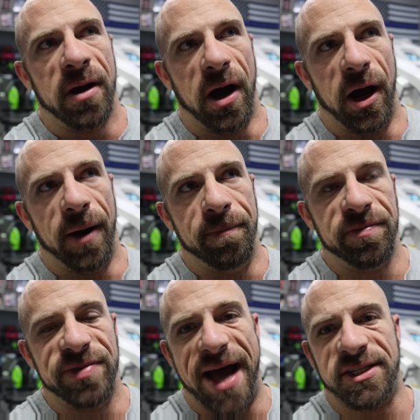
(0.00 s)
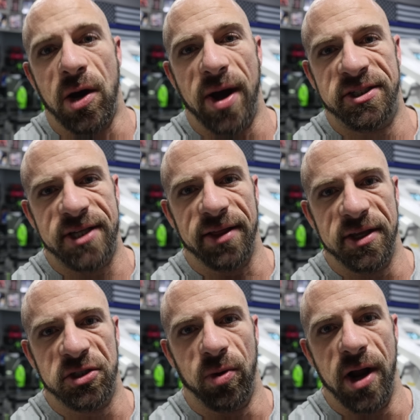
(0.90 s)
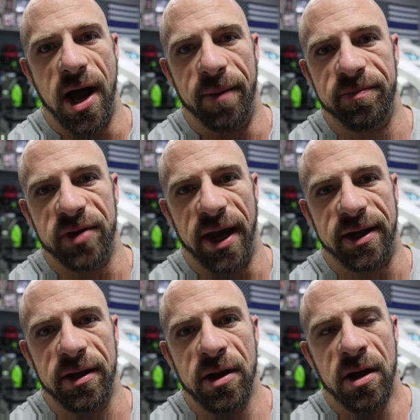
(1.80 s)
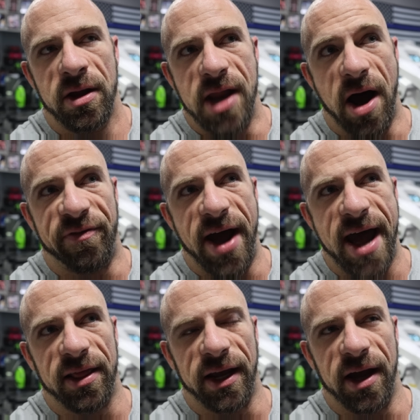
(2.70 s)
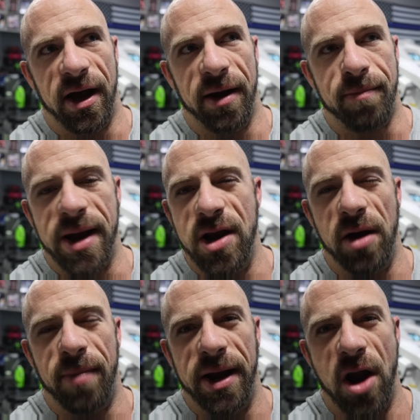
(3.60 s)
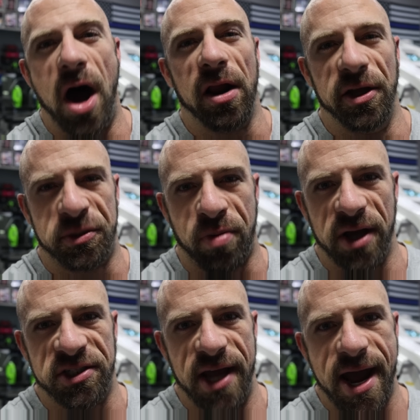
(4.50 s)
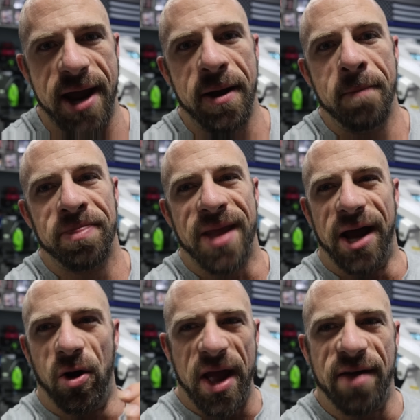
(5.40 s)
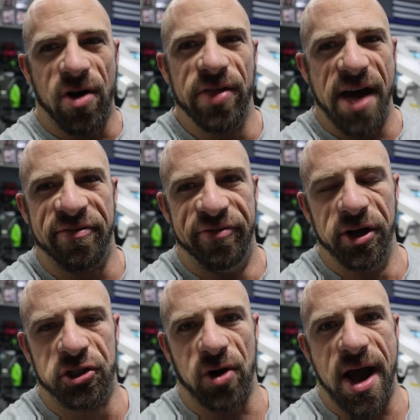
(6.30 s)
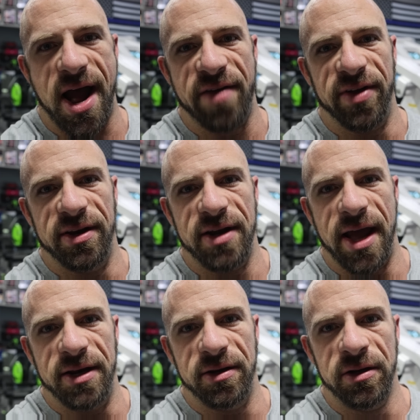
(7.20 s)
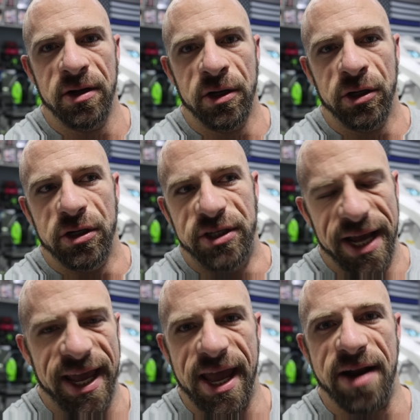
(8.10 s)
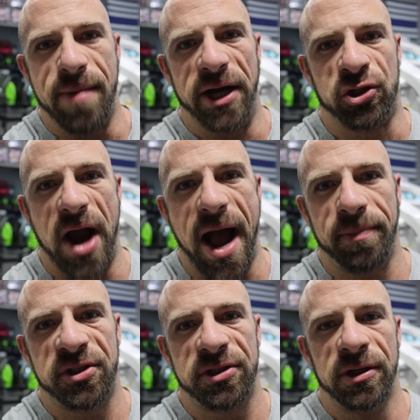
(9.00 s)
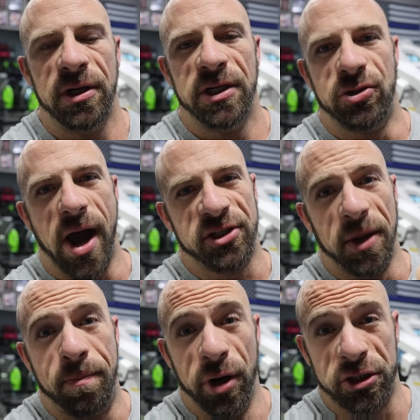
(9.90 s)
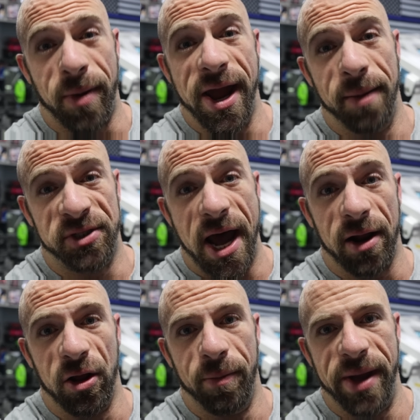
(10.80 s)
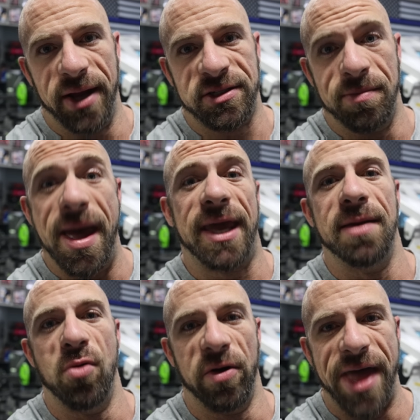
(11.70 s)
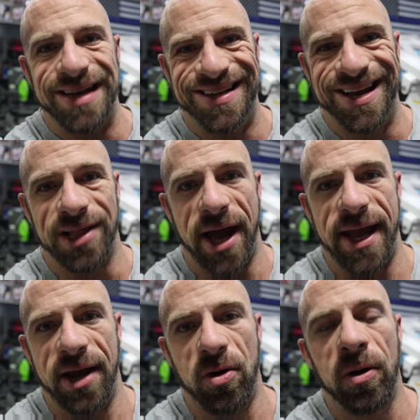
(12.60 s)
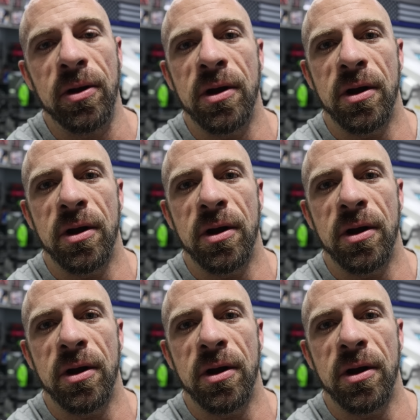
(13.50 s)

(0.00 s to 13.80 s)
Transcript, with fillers: um, that's how I set this one up. Like now, if I had like a my my Nautilus press day, I don't have all that foot drive and, and digging into my traps. So I actually push my hips out a little bit to make it more that decline angle,